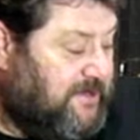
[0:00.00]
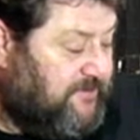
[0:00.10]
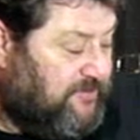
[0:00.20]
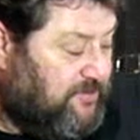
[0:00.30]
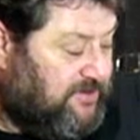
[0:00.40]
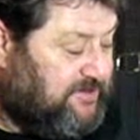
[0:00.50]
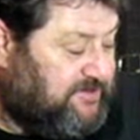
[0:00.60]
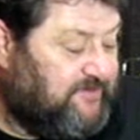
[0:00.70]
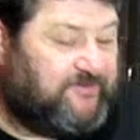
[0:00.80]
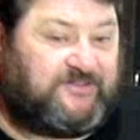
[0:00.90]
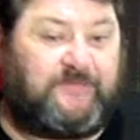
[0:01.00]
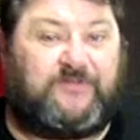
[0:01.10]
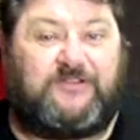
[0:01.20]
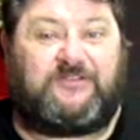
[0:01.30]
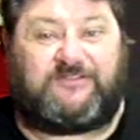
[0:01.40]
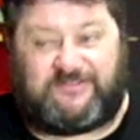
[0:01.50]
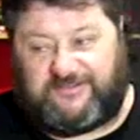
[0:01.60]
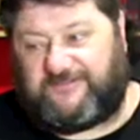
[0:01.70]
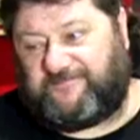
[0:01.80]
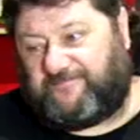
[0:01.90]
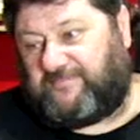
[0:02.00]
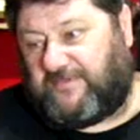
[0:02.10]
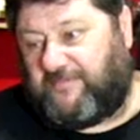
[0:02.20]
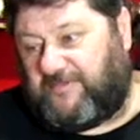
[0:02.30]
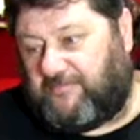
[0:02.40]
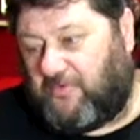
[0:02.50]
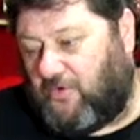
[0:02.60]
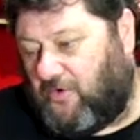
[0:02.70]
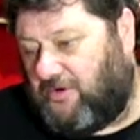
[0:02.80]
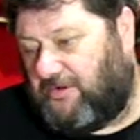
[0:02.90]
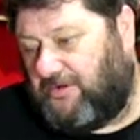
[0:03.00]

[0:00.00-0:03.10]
if you want to stick for something that's a bit more,